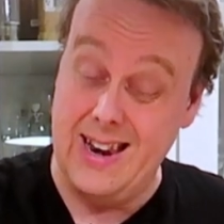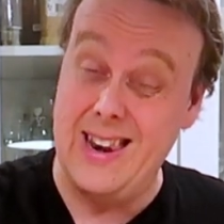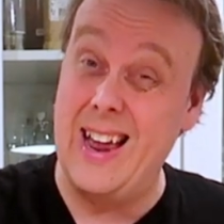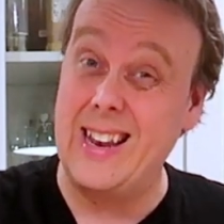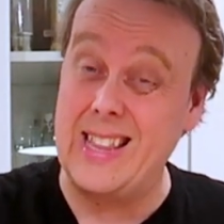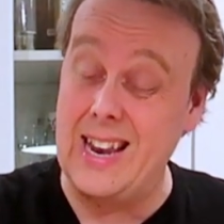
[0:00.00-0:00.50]

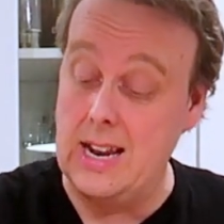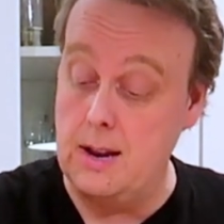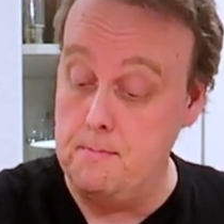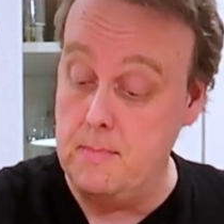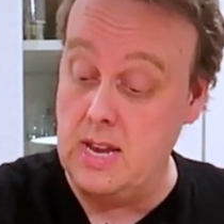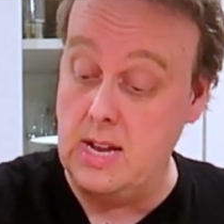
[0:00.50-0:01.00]
Not that
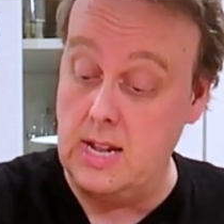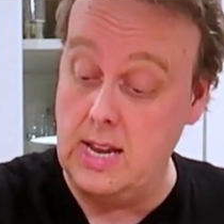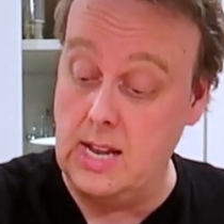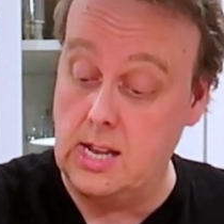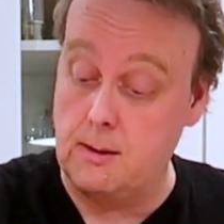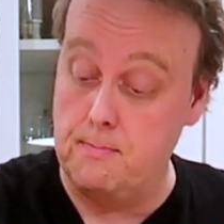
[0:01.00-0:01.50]
it
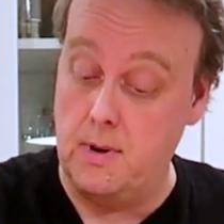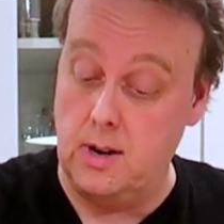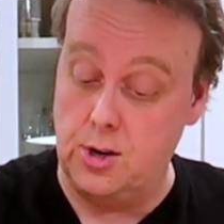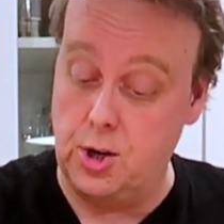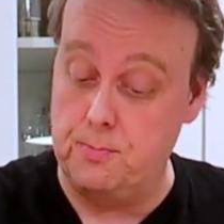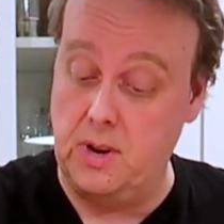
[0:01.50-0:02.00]
needs
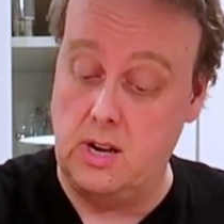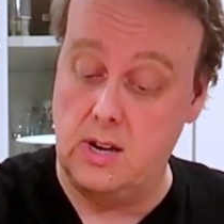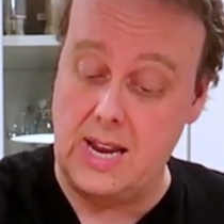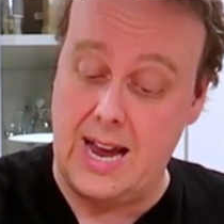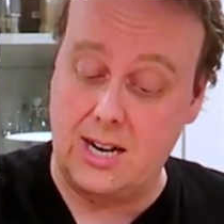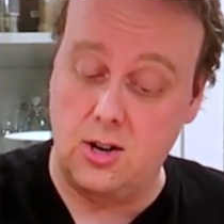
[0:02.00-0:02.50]
much,
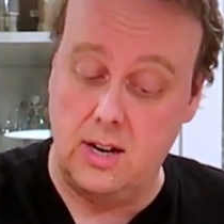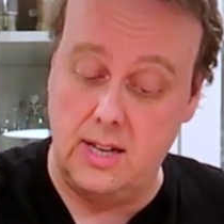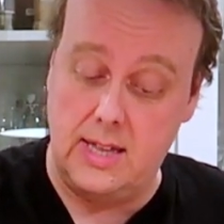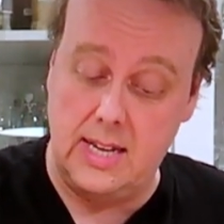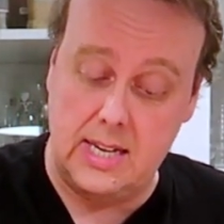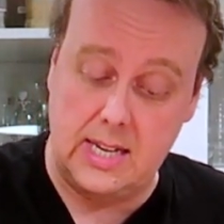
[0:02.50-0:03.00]
because actually
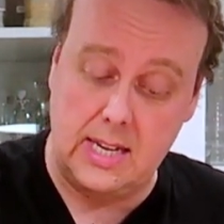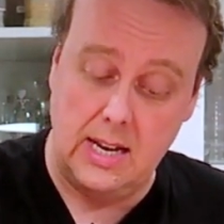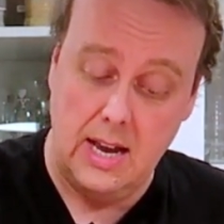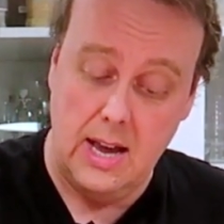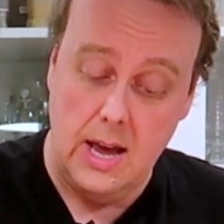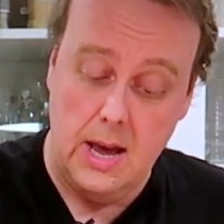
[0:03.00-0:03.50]
this
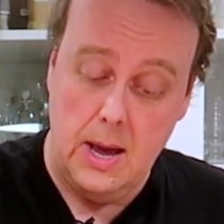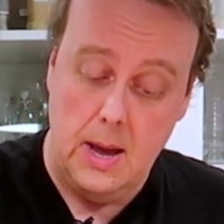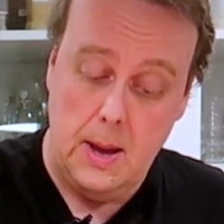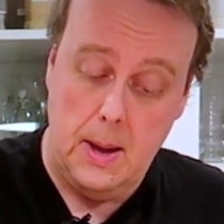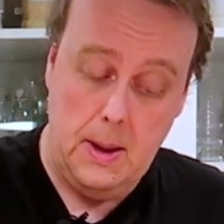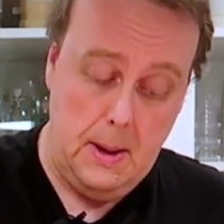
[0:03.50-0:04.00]

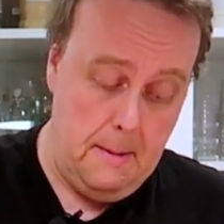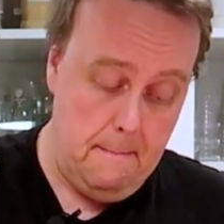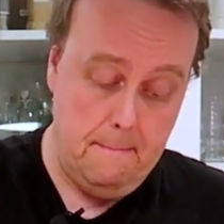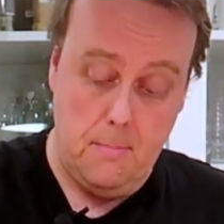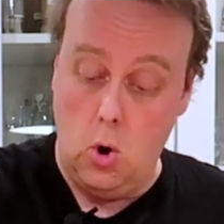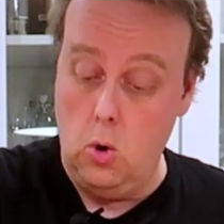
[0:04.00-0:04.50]

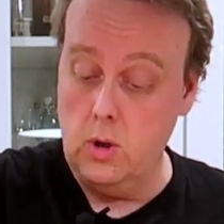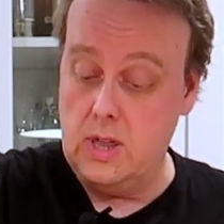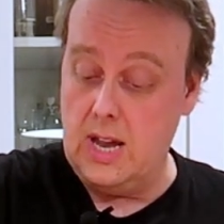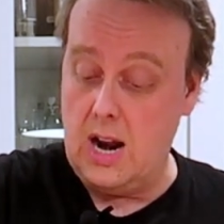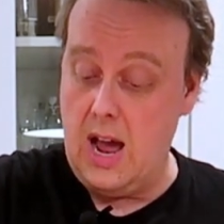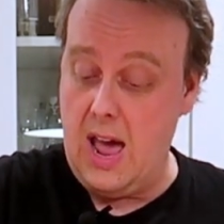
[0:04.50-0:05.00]
mold
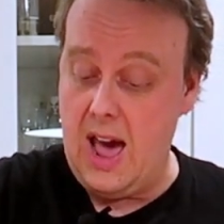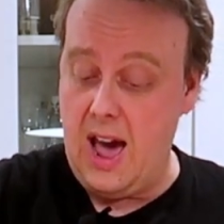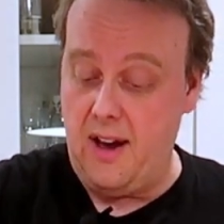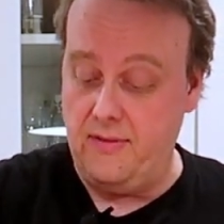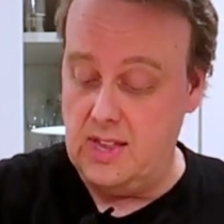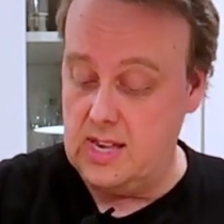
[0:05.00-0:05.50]
that I
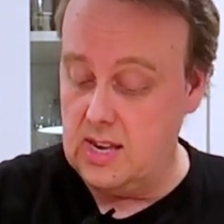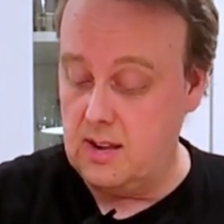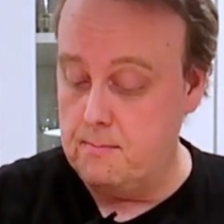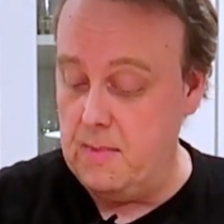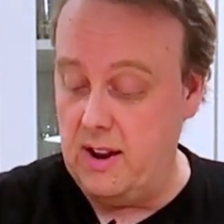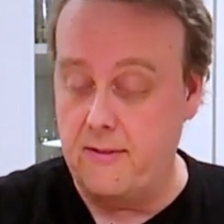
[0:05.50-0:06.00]
have, this
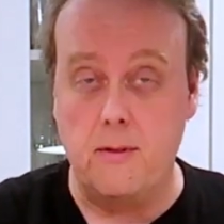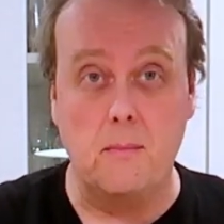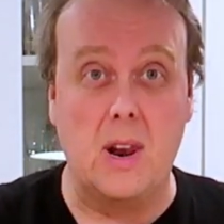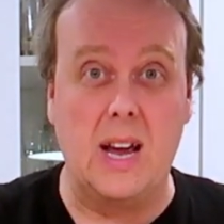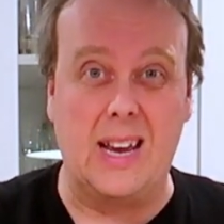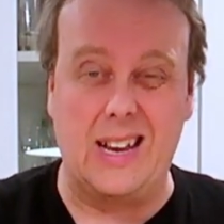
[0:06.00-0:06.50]
is made
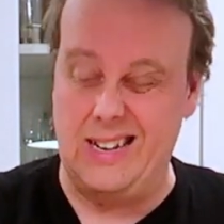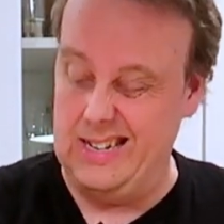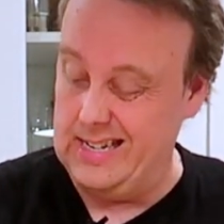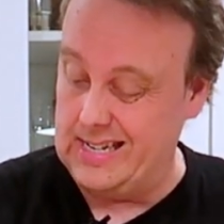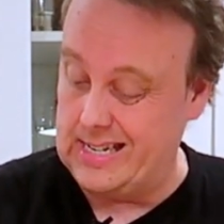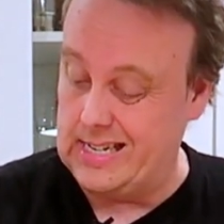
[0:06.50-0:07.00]
from like
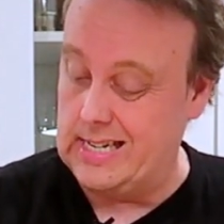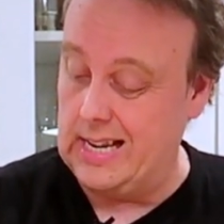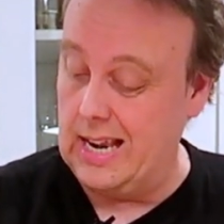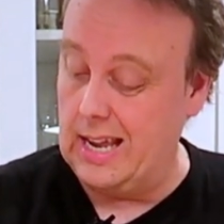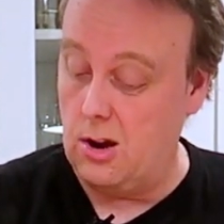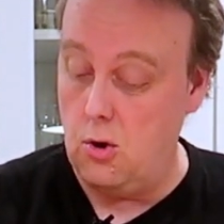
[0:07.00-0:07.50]

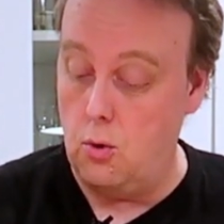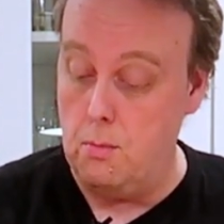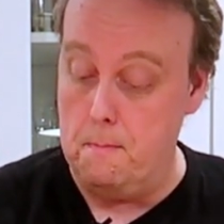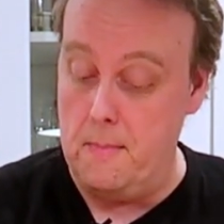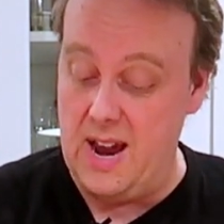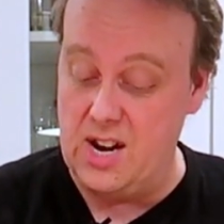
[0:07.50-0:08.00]

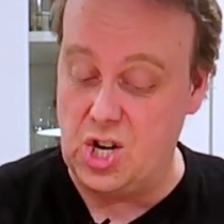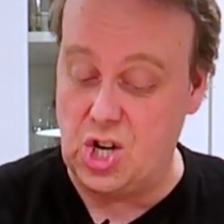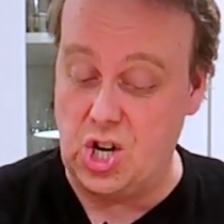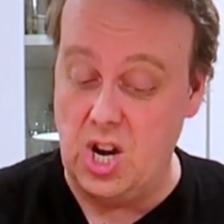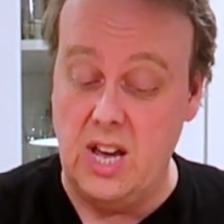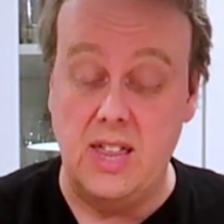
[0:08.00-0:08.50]
silicone
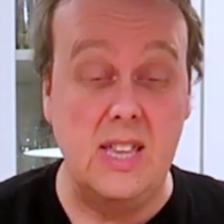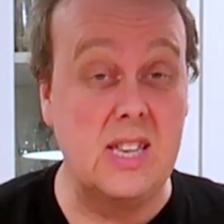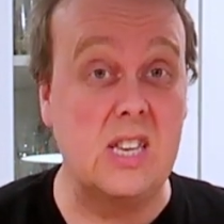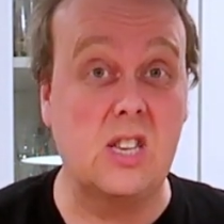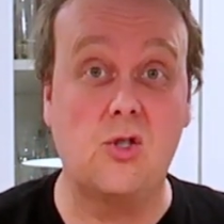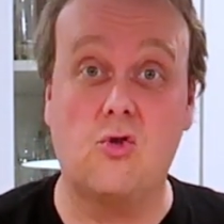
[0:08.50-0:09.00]
mesh.
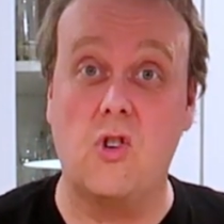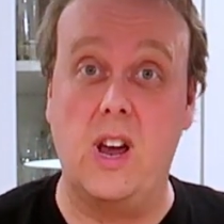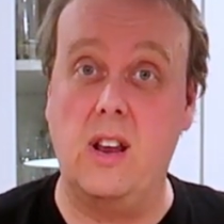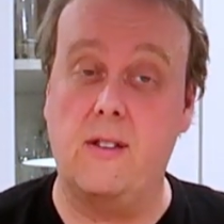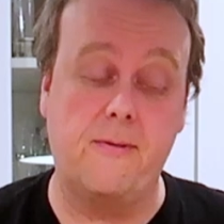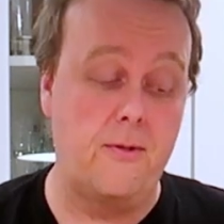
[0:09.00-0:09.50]
This is
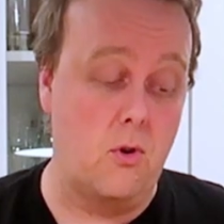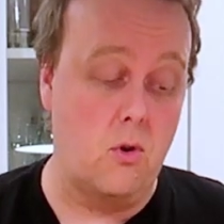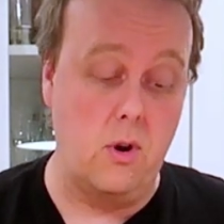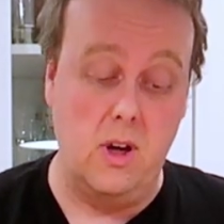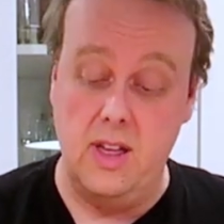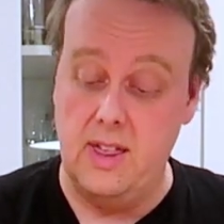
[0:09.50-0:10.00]
great
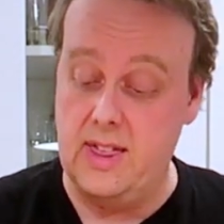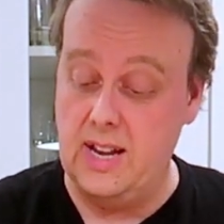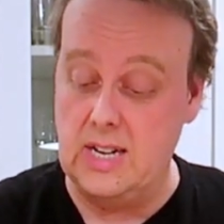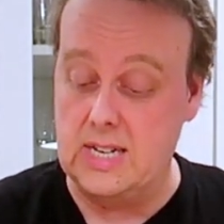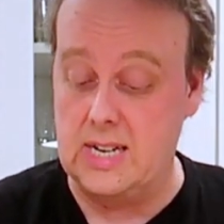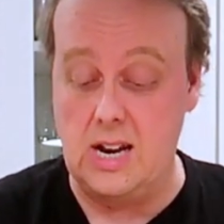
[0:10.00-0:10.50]
for
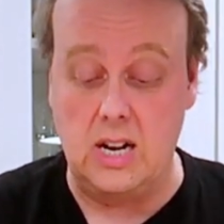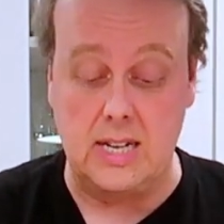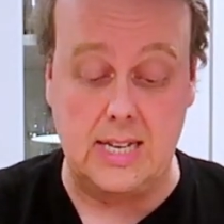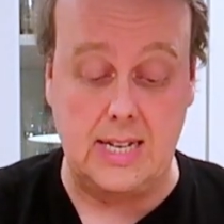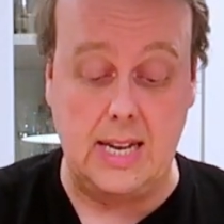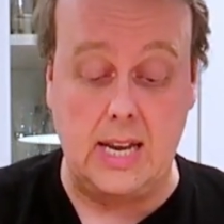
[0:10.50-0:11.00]
things not
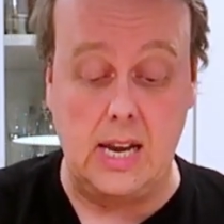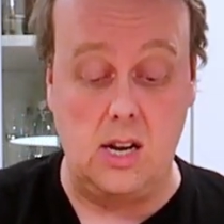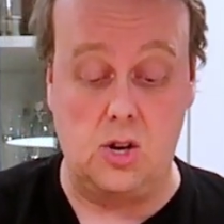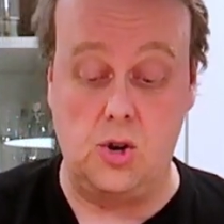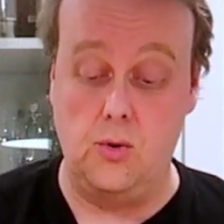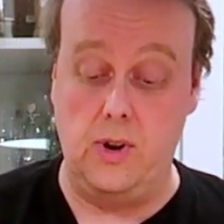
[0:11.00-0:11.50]

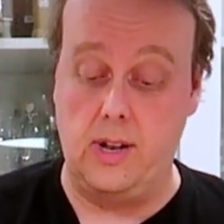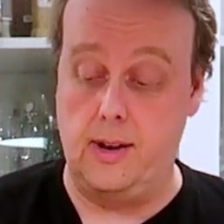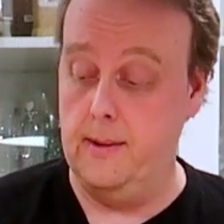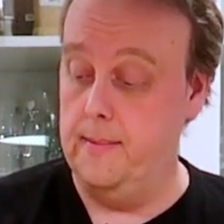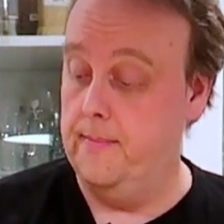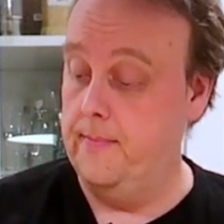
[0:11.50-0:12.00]
sticking to it.